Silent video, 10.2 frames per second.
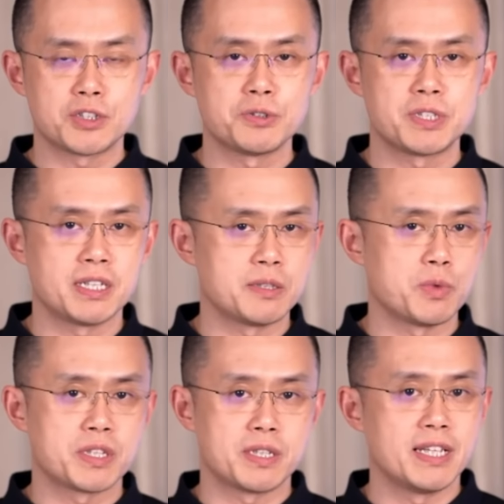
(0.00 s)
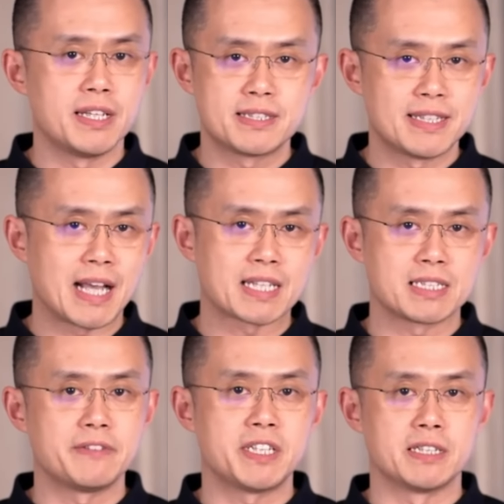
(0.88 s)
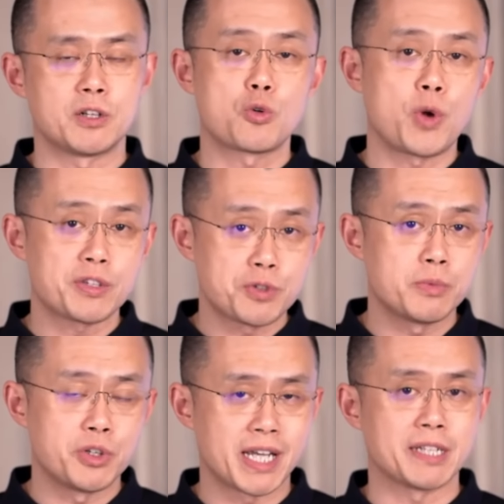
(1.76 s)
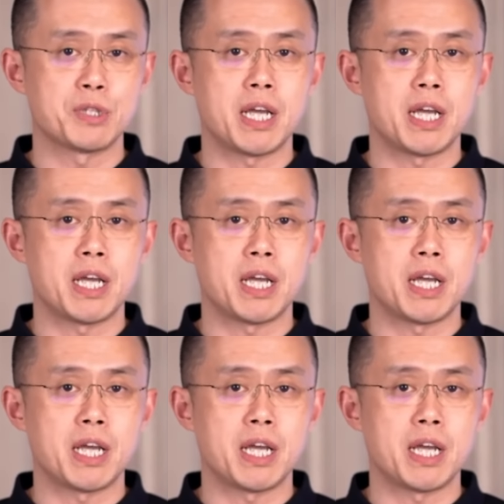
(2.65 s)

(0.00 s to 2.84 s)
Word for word: associated with illicit activities or questionable